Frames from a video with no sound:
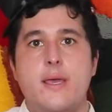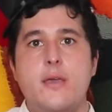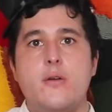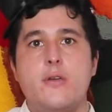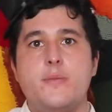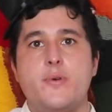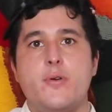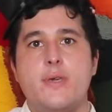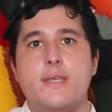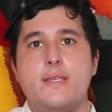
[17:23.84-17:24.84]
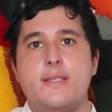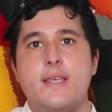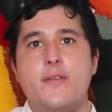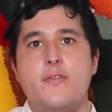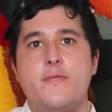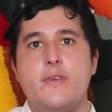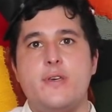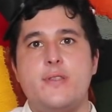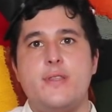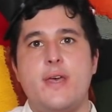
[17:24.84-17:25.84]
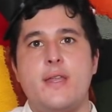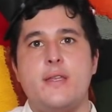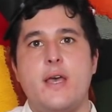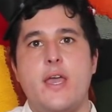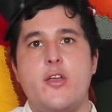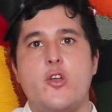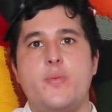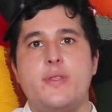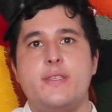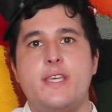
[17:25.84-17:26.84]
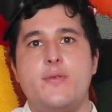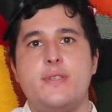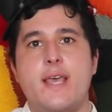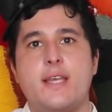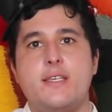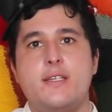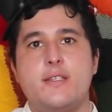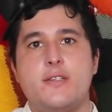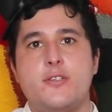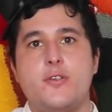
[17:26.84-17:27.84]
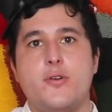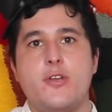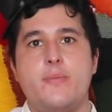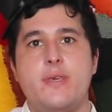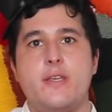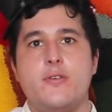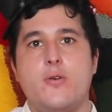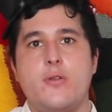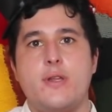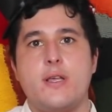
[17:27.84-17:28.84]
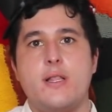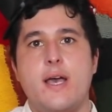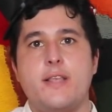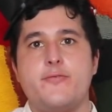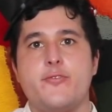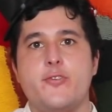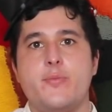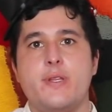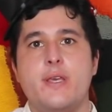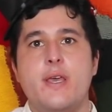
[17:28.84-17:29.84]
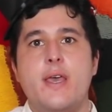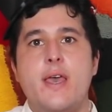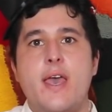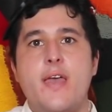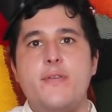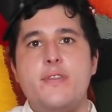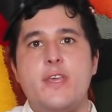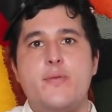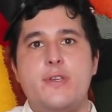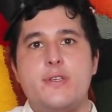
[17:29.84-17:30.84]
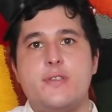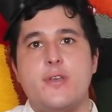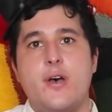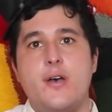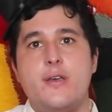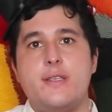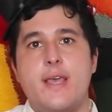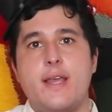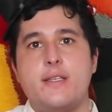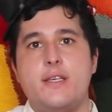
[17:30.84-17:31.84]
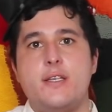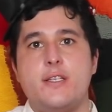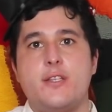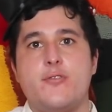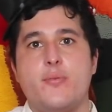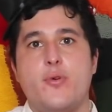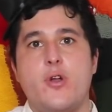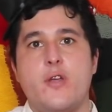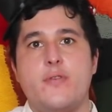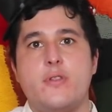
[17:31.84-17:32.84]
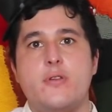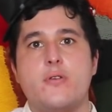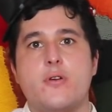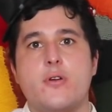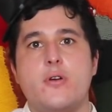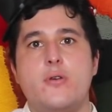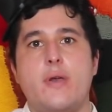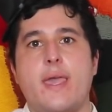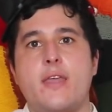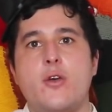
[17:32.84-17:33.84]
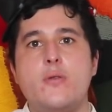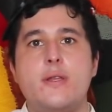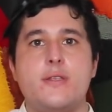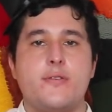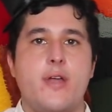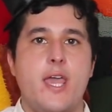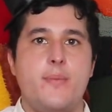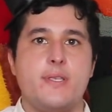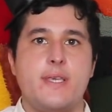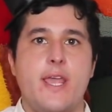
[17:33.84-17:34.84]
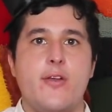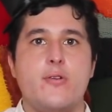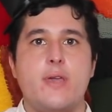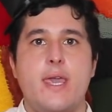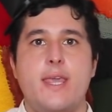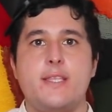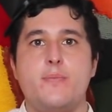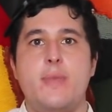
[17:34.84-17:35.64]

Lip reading: Like Hocus Pocus, it's then revealed that that entire open scene was actually just a story being told in a classroom, and everything we just saw is actually just the report of a little girl who I can only describe as Carol Kane's